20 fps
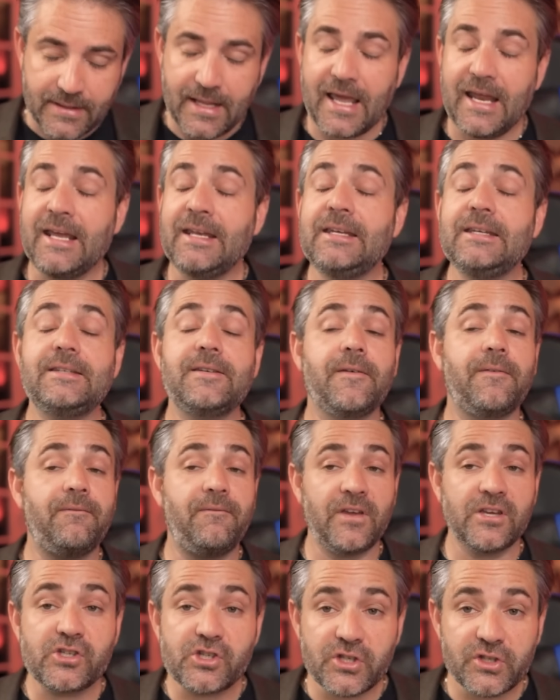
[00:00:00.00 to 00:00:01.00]
that any
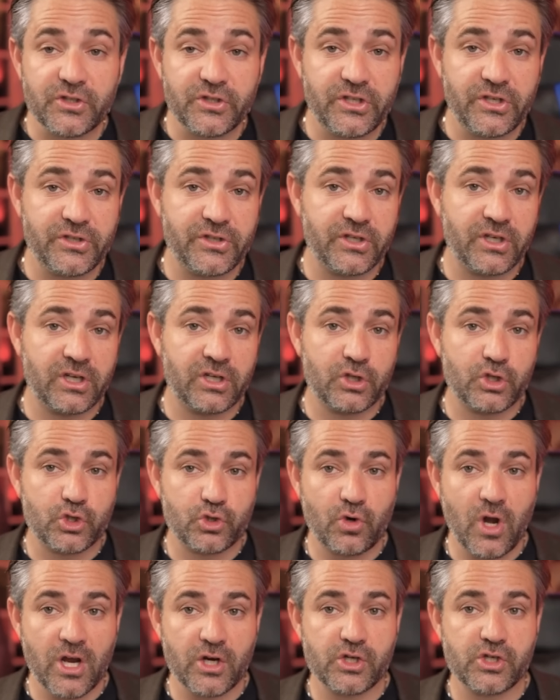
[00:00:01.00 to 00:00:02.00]
deficiencies in
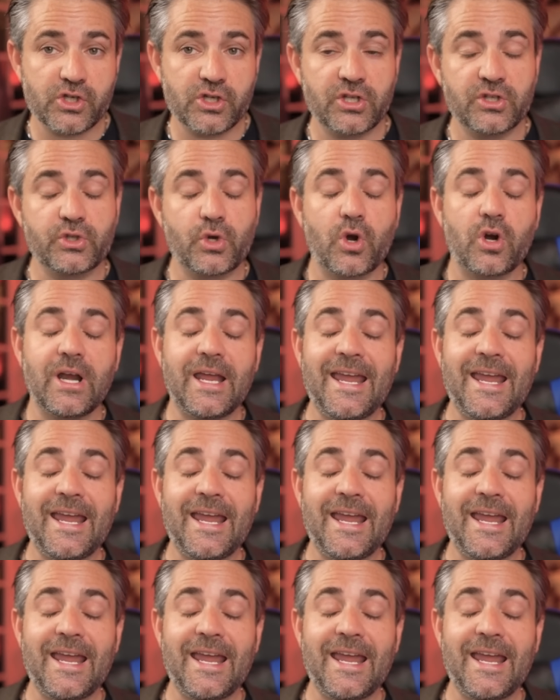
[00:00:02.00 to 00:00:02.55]
constructions or